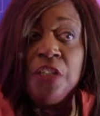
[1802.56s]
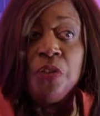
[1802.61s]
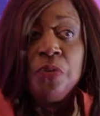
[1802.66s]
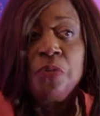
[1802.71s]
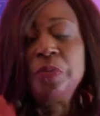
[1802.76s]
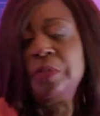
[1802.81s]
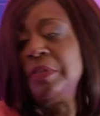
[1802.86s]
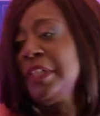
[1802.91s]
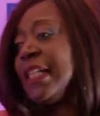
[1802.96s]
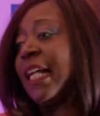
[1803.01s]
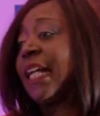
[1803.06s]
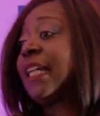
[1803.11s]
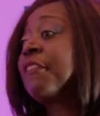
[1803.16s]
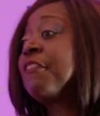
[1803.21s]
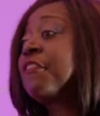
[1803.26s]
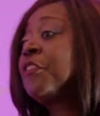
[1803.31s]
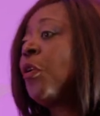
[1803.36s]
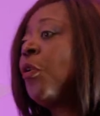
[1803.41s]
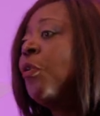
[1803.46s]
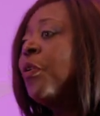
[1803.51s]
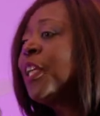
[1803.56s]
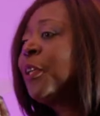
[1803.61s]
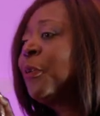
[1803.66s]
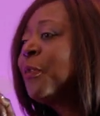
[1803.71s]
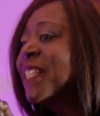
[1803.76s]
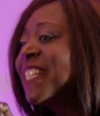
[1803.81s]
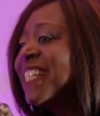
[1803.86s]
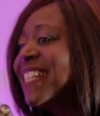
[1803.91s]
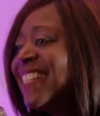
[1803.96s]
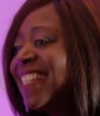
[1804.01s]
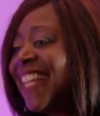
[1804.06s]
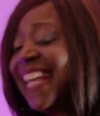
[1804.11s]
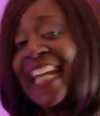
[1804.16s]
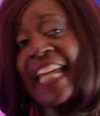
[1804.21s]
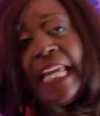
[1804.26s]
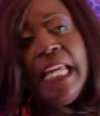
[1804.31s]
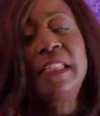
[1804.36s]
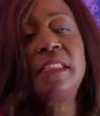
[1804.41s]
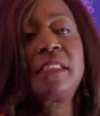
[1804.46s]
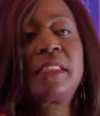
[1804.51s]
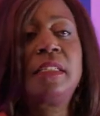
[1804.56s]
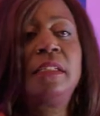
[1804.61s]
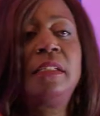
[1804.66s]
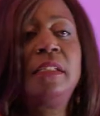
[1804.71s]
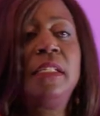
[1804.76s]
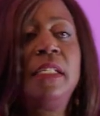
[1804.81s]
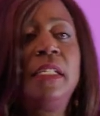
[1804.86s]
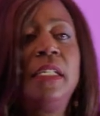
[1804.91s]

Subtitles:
knew that if Tori could see it,